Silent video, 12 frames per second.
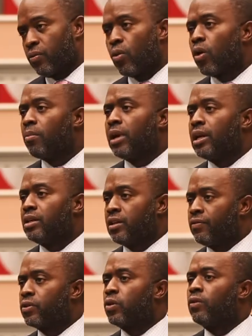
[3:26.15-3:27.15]
of war made it
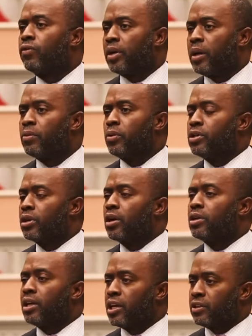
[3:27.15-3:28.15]
difficult for him to
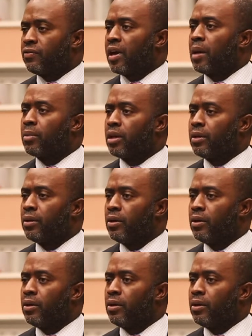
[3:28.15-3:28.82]
return to his family.